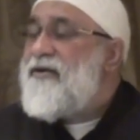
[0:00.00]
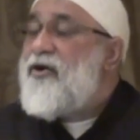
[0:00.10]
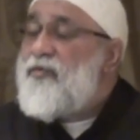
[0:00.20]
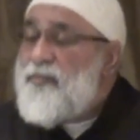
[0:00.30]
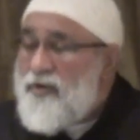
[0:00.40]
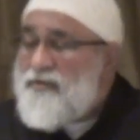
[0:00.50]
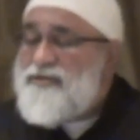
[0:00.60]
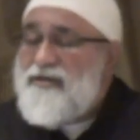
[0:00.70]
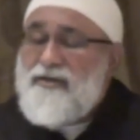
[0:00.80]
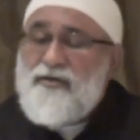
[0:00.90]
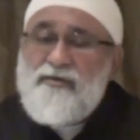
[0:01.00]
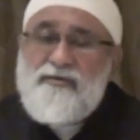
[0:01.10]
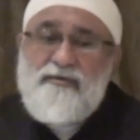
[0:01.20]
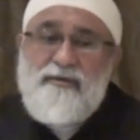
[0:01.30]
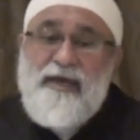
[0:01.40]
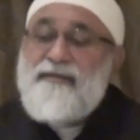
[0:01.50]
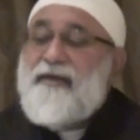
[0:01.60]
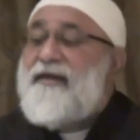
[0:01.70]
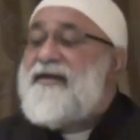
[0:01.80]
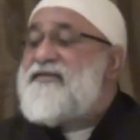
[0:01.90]
opposing you and
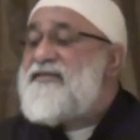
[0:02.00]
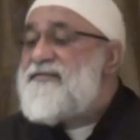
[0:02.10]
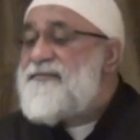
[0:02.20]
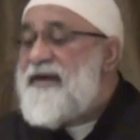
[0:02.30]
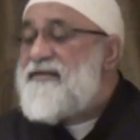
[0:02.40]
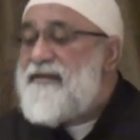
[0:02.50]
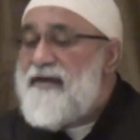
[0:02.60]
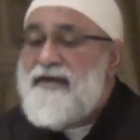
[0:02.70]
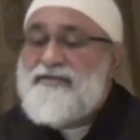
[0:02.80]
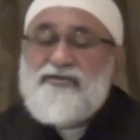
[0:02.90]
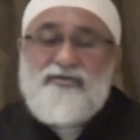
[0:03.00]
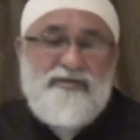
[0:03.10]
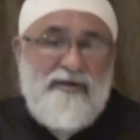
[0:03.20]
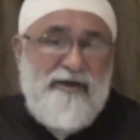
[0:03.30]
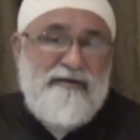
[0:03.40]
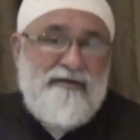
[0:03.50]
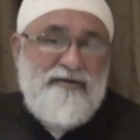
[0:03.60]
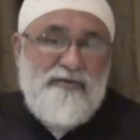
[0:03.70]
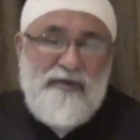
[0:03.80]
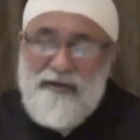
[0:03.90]
then expecting us to surrender
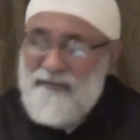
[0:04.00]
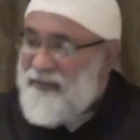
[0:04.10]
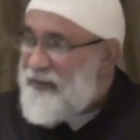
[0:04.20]
to him.